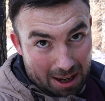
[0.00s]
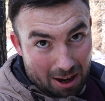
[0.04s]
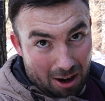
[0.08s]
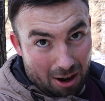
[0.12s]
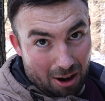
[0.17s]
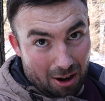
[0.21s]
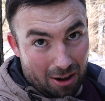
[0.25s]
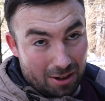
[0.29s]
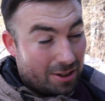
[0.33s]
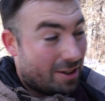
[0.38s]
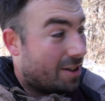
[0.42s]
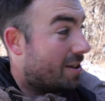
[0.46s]

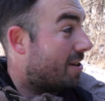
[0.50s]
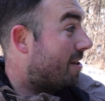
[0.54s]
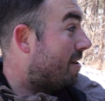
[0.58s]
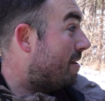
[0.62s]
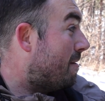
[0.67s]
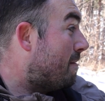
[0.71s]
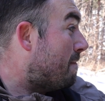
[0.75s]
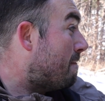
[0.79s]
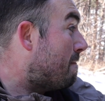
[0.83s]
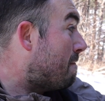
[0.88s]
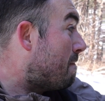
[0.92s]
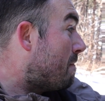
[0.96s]
hot,
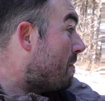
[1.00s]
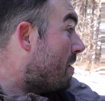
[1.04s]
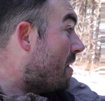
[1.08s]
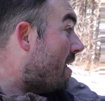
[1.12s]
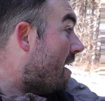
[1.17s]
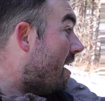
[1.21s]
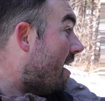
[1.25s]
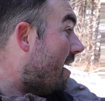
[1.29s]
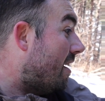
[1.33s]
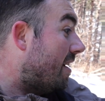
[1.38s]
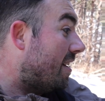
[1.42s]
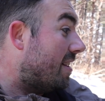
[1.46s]

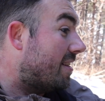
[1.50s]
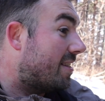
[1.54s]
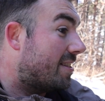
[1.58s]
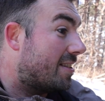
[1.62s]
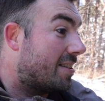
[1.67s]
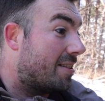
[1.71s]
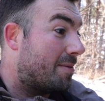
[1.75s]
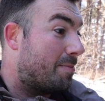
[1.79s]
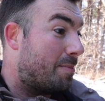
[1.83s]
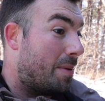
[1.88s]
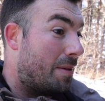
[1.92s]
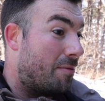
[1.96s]
and
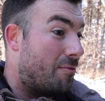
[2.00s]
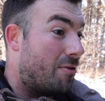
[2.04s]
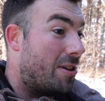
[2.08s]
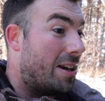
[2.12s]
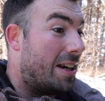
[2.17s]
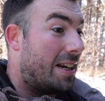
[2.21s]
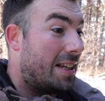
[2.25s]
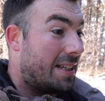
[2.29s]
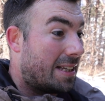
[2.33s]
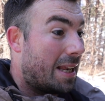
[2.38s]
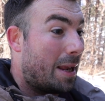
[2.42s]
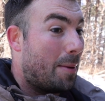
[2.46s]
it's been
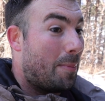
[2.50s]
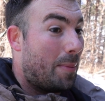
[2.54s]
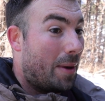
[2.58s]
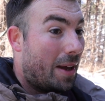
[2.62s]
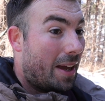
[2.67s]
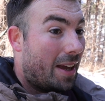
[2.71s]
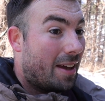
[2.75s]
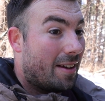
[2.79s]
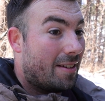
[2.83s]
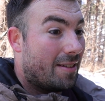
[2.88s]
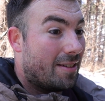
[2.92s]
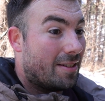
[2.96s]
really
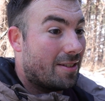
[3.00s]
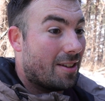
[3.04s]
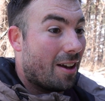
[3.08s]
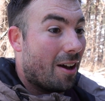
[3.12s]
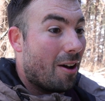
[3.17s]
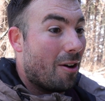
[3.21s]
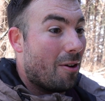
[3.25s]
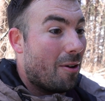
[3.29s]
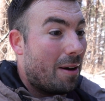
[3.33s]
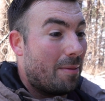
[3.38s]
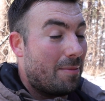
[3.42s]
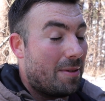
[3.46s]
slippy,
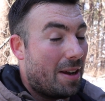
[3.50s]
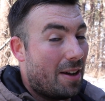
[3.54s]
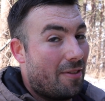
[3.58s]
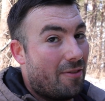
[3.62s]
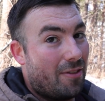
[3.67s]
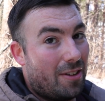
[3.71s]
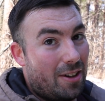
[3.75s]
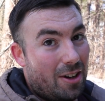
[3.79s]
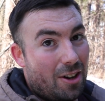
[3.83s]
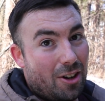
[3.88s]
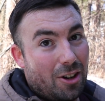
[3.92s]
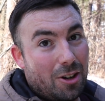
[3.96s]
so I'm
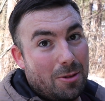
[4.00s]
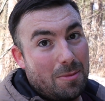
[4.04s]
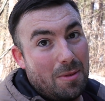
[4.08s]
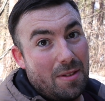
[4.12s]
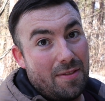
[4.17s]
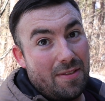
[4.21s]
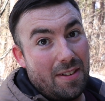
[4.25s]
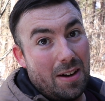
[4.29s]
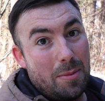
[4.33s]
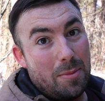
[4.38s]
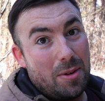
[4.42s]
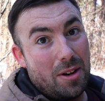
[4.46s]
definitely not going to be
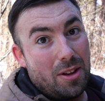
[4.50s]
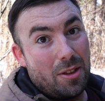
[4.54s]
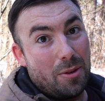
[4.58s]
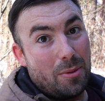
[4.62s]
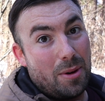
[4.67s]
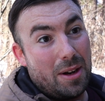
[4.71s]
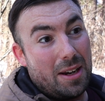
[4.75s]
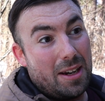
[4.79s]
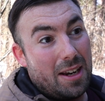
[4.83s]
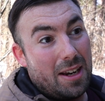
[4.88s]
filming on the way